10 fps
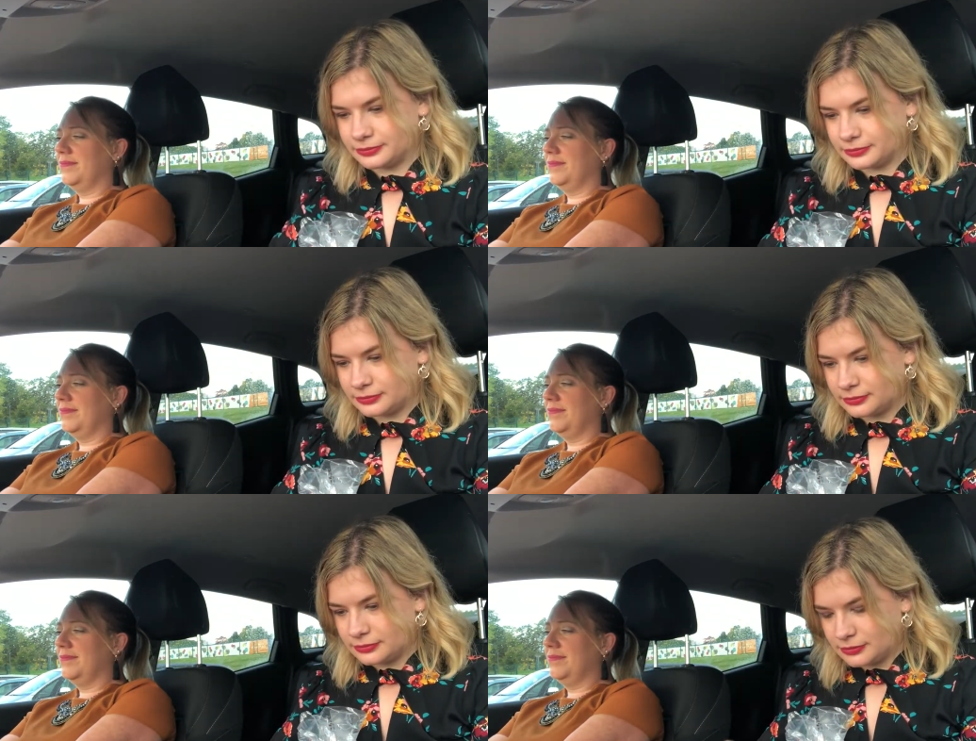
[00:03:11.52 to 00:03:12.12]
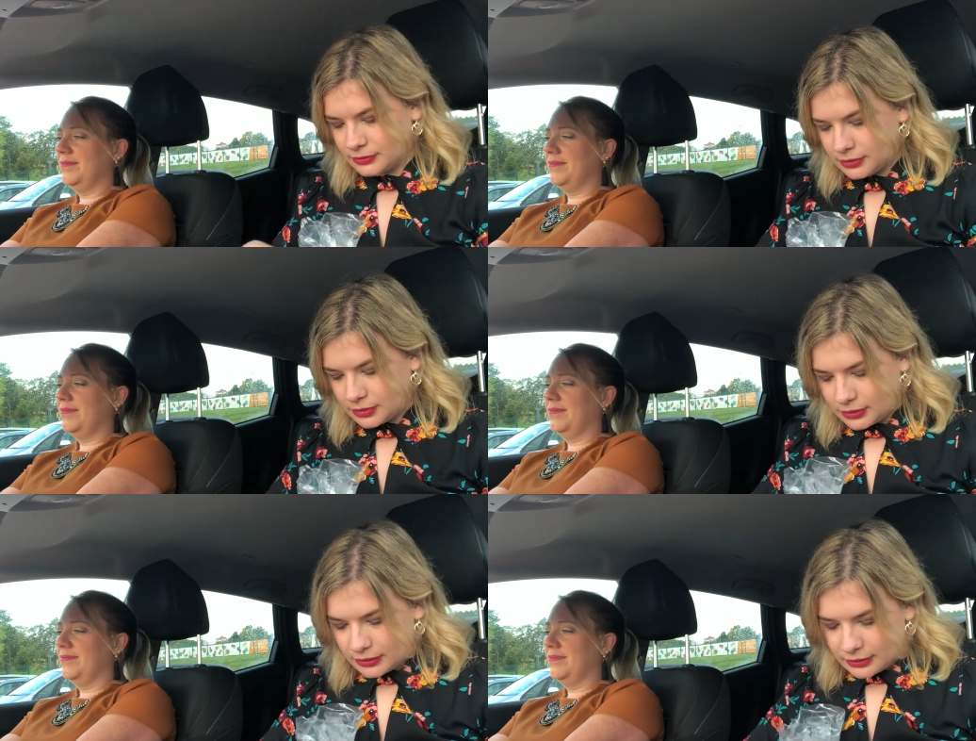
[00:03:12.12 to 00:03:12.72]

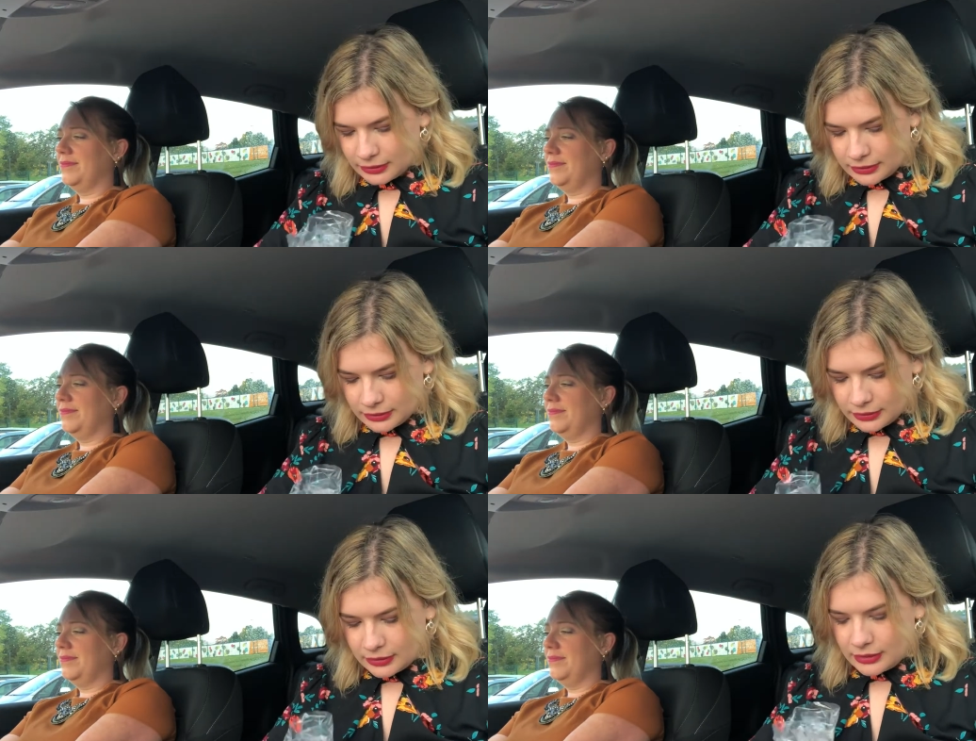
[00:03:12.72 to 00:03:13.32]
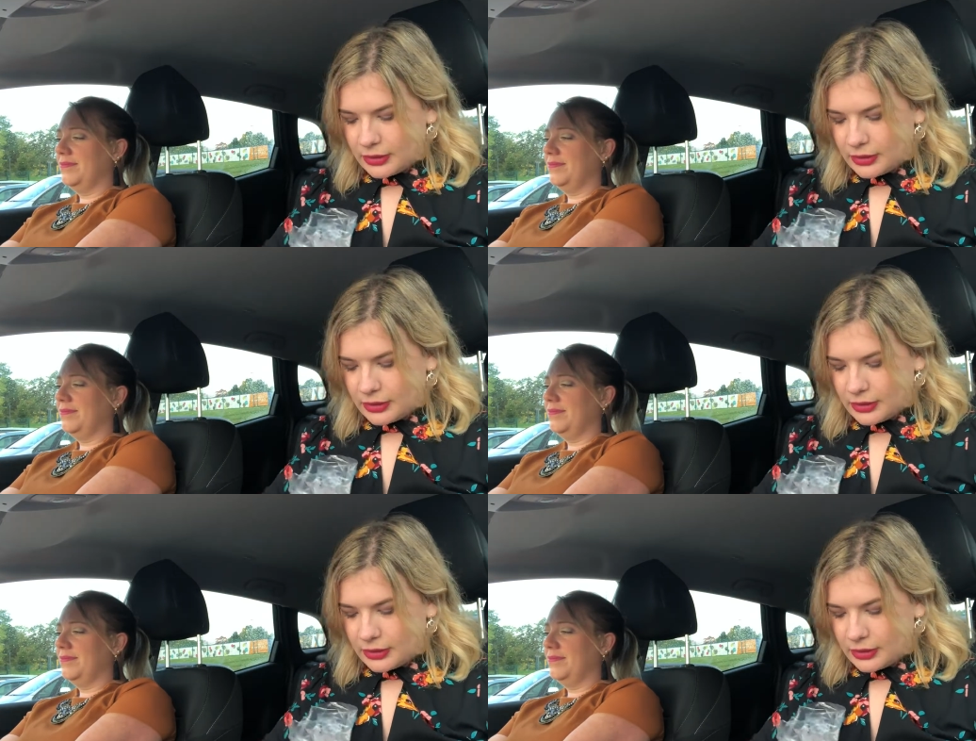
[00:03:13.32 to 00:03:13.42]
(silence)